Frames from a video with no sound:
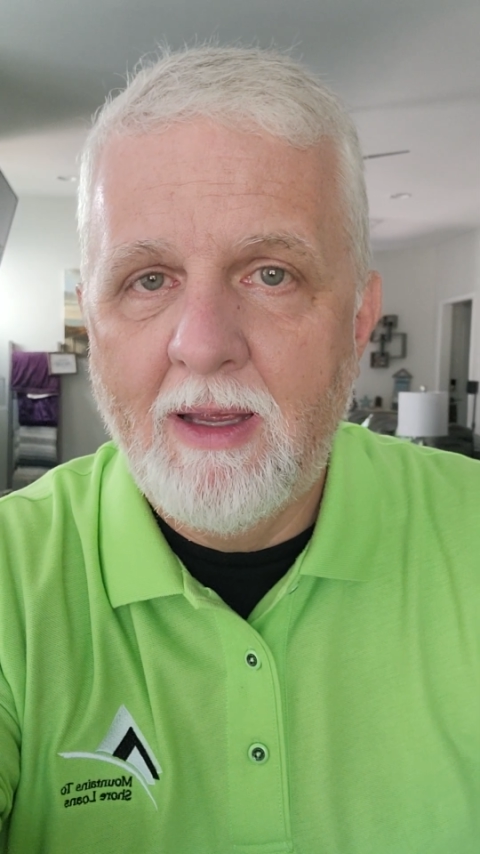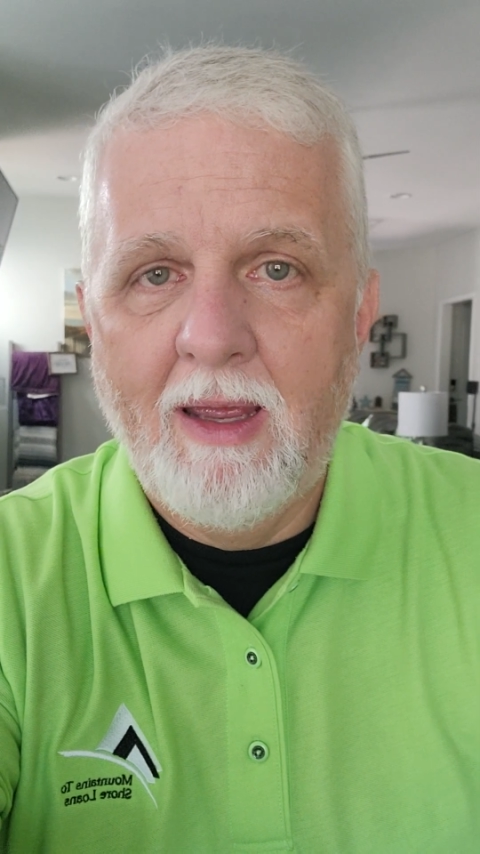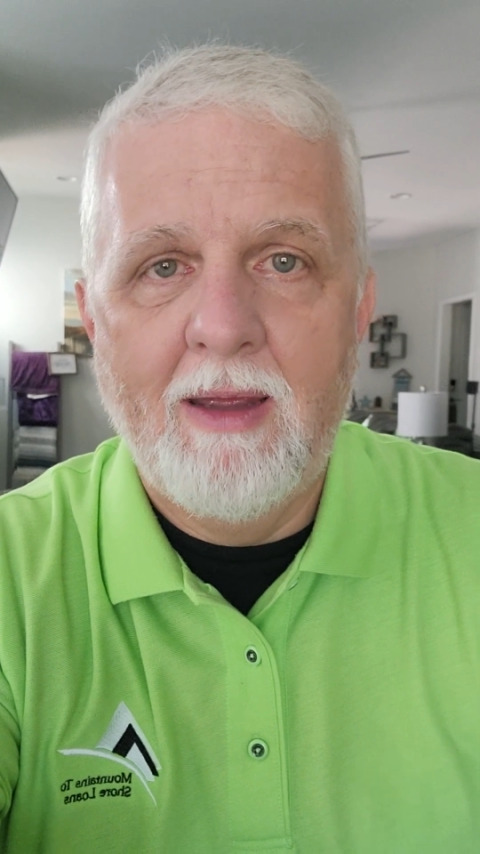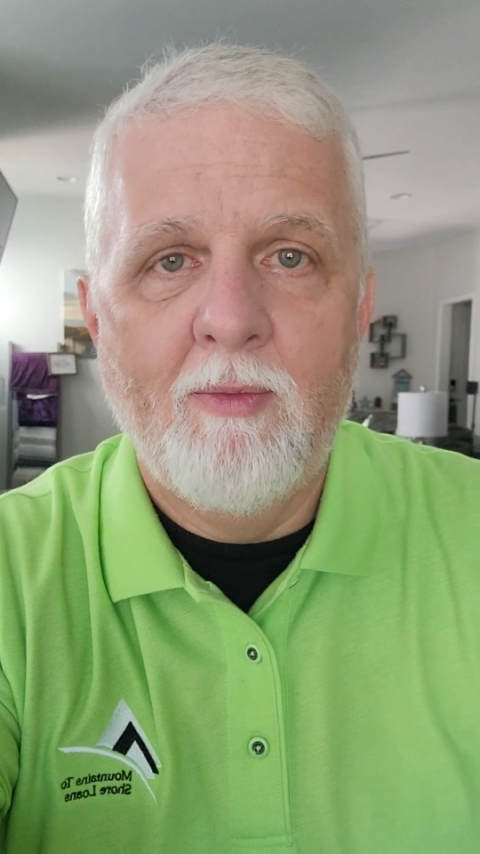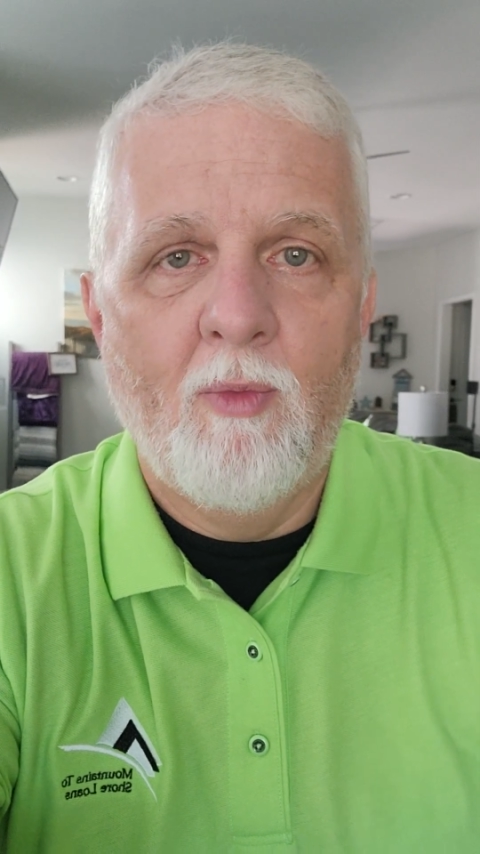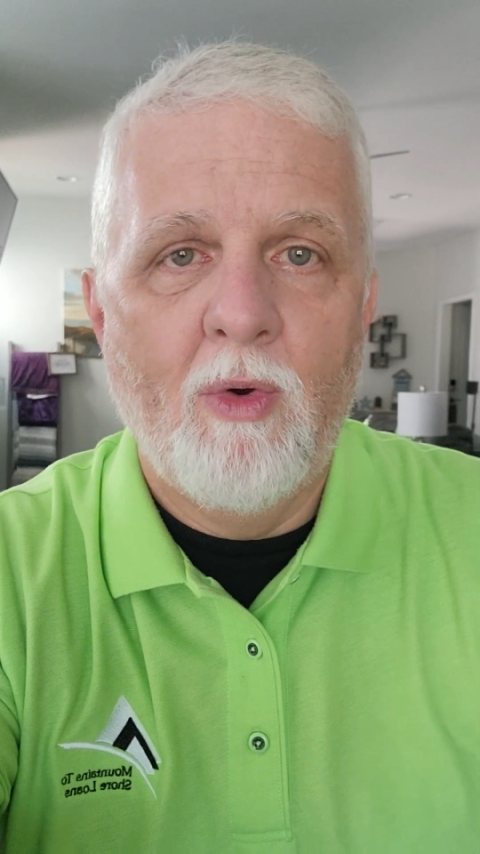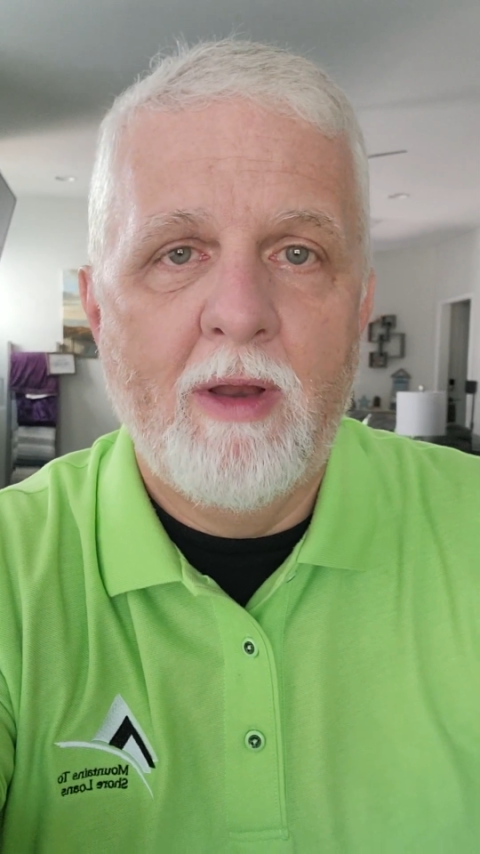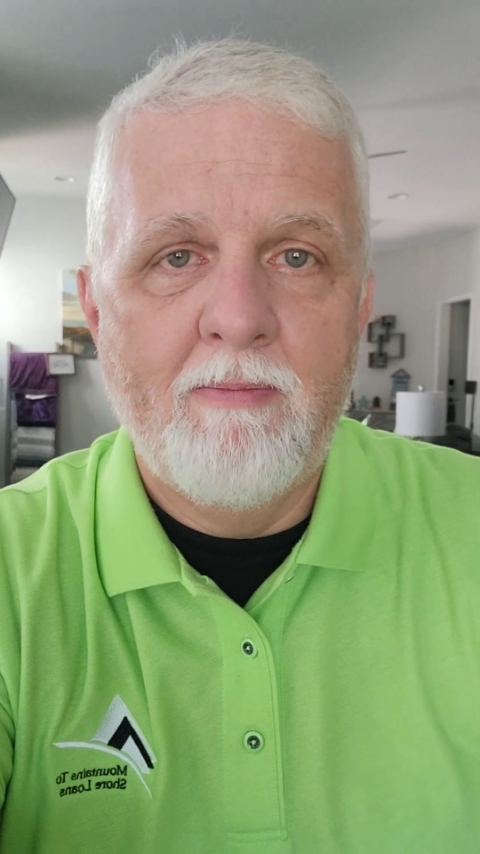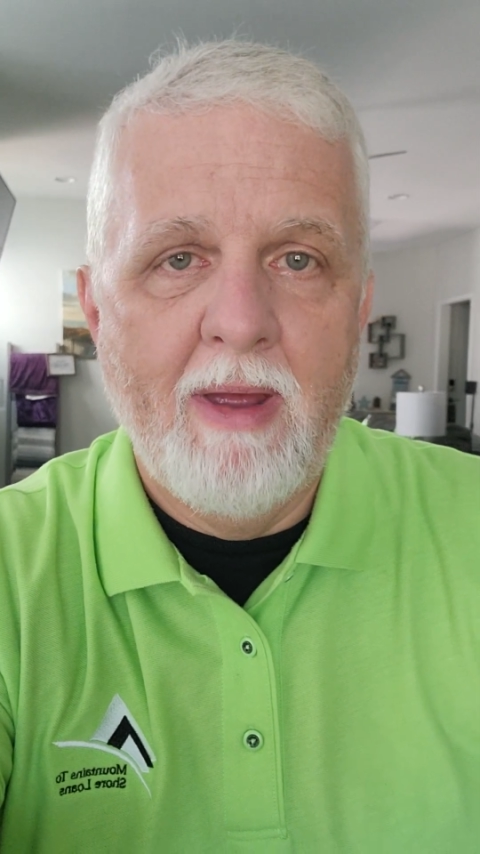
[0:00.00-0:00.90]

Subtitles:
and one